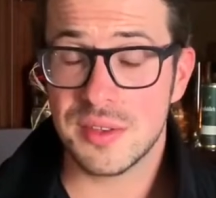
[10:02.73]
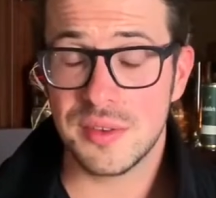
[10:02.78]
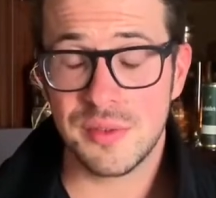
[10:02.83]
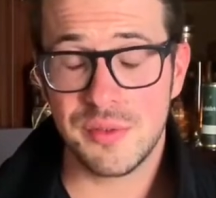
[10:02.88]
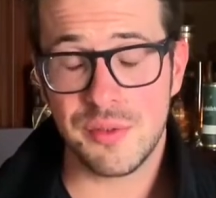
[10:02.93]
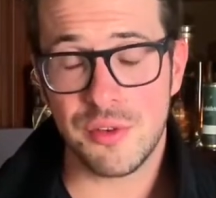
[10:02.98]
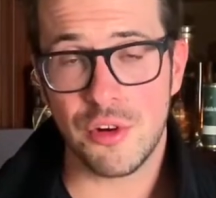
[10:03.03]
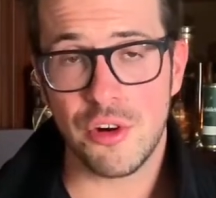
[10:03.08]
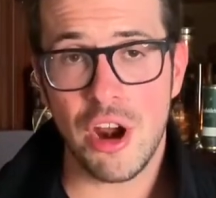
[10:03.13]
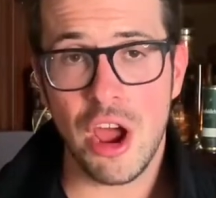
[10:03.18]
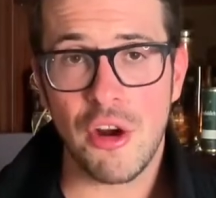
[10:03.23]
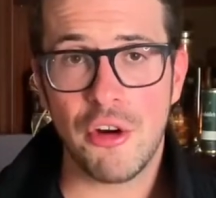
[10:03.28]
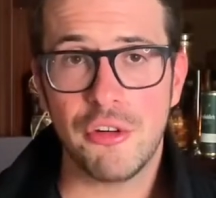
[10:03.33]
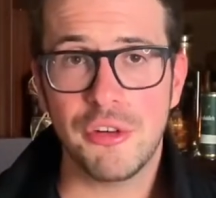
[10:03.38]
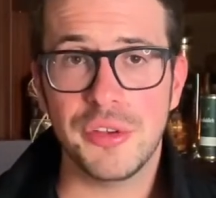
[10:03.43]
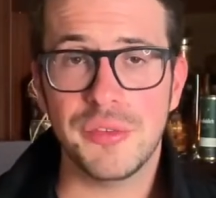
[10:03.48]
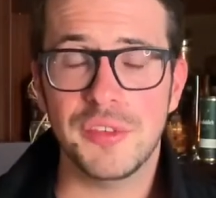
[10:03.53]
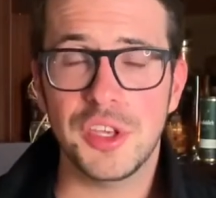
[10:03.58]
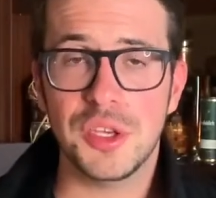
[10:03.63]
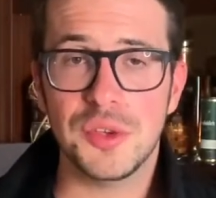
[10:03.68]
for our
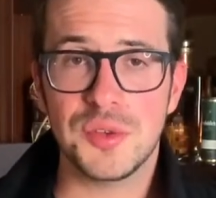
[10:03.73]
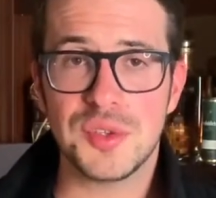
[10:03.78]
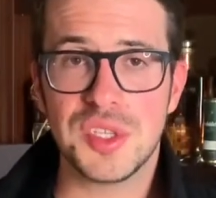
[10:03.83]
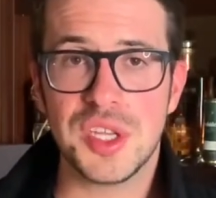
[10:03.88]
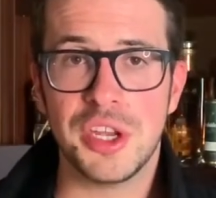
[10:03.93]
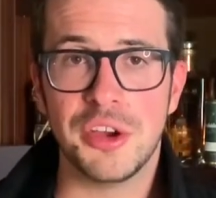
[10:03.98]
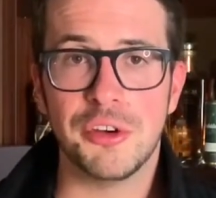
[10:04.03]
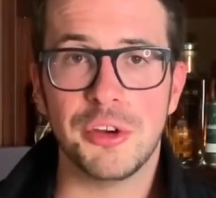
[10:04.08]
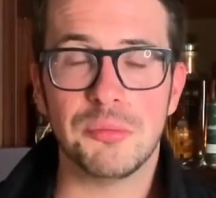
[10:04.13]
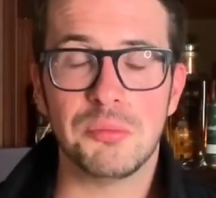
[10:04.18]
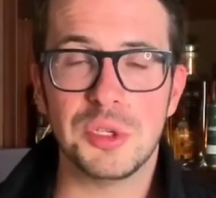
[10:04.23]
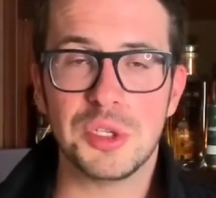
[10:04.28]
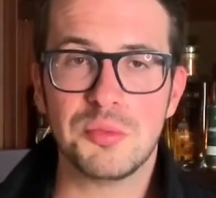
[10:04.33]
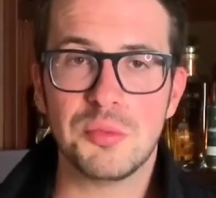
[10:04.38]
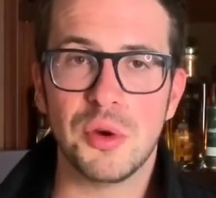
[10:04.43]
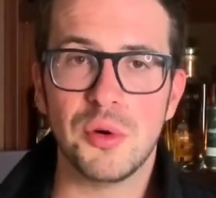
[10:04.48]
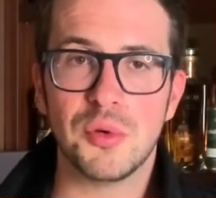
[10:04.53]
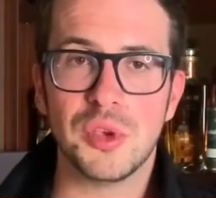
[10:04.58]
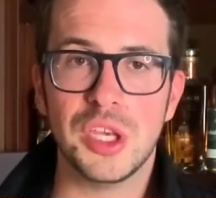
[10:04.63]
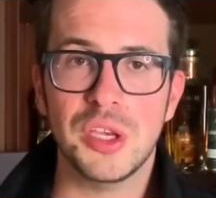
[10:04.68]
reviews here at
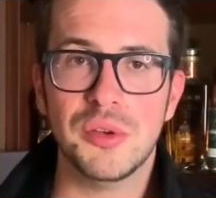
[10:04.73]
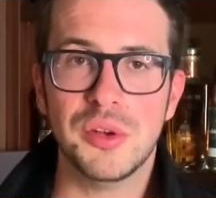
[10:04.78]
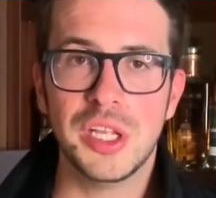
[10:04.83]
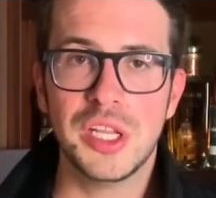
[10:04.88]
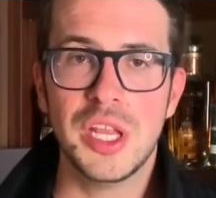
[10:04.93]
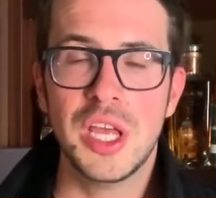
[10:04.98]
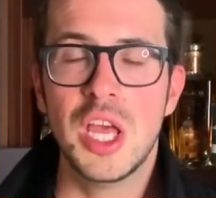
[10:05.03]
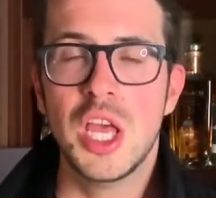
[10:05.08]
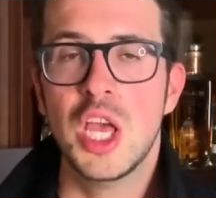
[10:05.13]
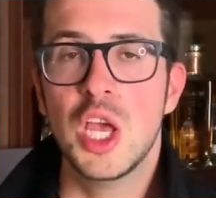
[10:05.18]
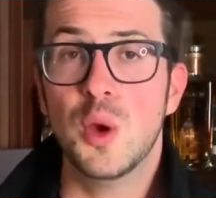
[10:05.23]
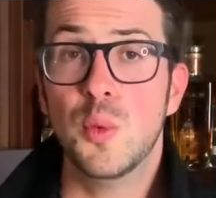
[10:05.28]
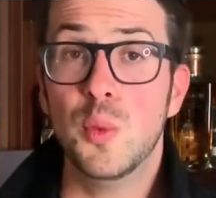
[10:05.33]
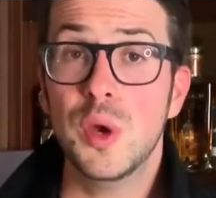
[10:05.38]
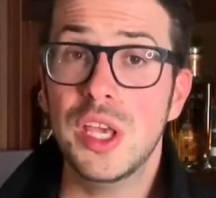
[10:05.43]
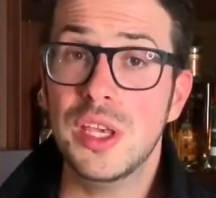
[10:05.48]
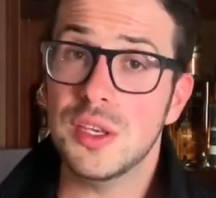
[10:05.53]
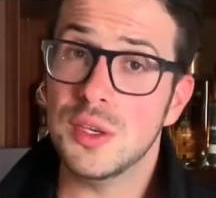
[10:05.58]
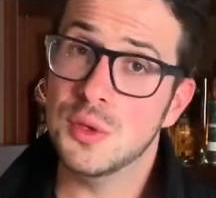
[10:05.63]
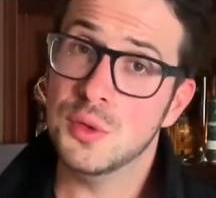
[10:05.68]
Bespoke Unit, we
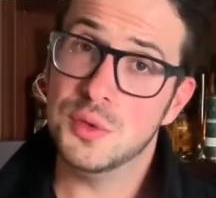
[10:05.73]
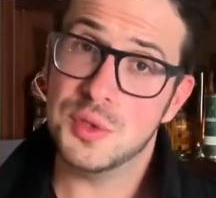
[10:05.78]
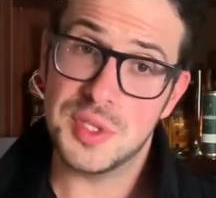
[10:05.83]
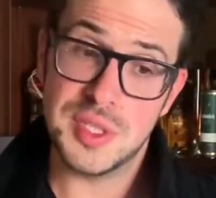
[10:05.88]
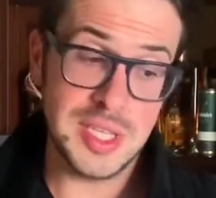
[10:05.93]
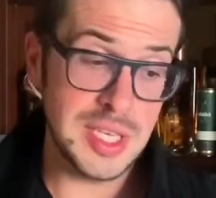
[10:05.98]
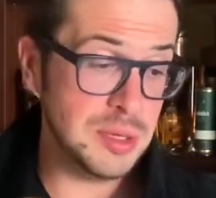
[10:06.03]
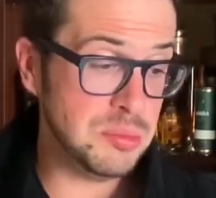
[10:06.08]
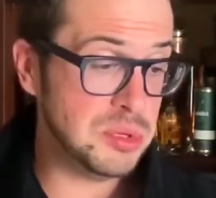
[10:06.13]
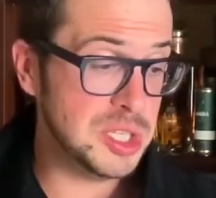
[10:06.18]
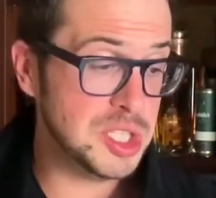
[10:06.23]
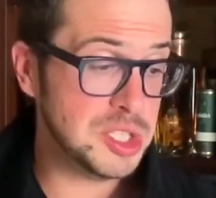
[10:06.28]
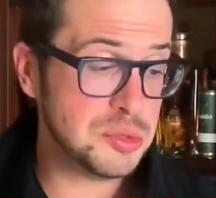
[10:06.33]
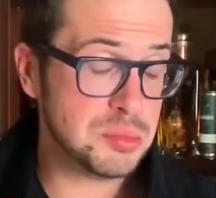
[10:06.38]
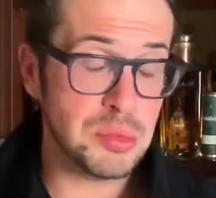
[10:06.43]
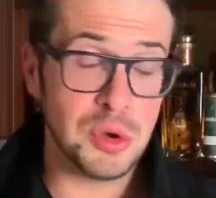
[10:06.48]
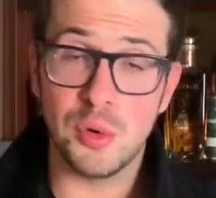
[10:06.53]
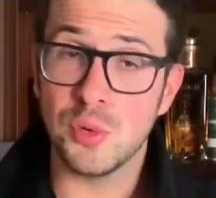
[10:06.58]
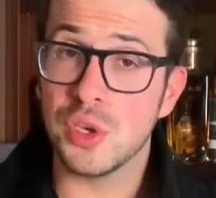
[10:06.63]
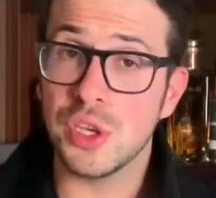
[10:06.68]
use the
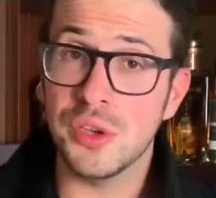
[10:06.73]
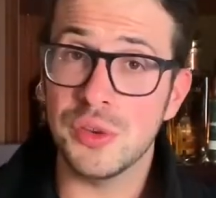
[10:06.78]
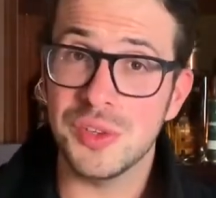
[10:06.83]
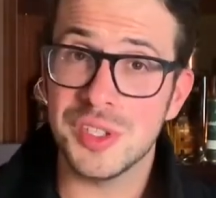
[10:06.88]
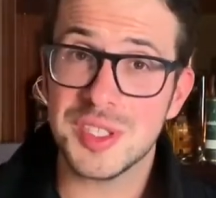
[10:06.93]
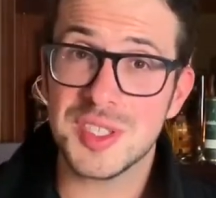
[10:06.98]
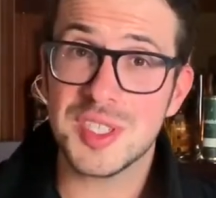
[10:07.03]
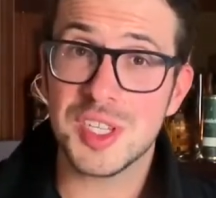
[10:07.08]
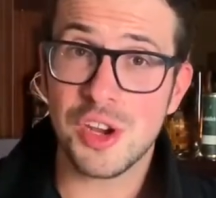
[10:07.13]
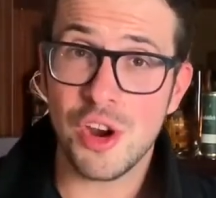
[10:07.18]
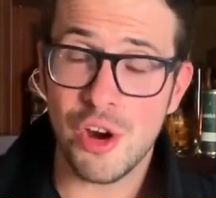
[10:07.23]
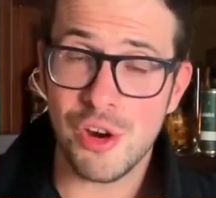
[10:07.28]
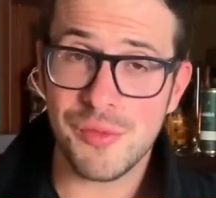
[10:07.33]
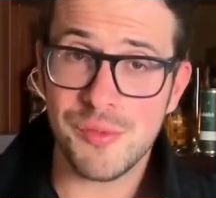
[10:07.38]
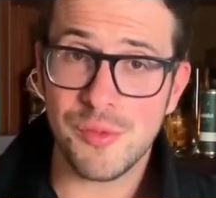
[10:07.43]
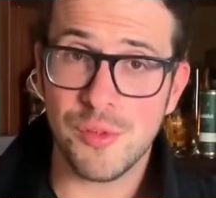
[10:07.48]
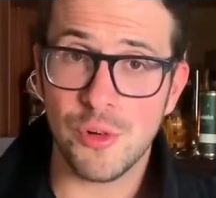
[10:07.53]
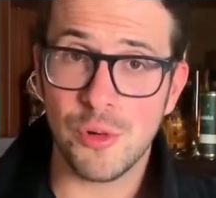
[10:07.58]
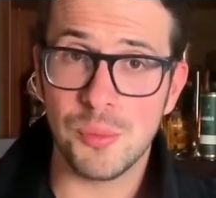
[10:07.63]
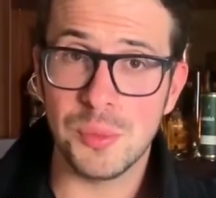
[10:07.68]
Bespoke Unit cigar
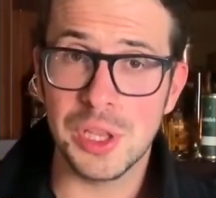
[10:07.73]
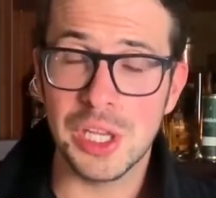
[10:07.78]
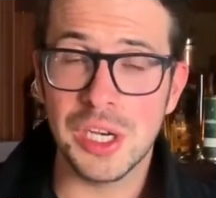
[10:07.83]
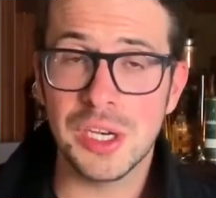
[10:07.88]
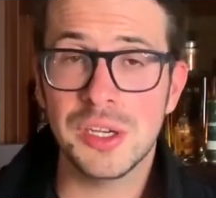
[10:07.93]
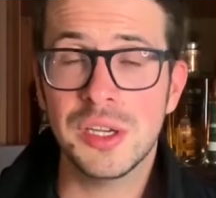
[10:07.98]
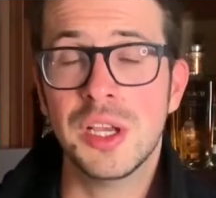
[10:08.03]
formula,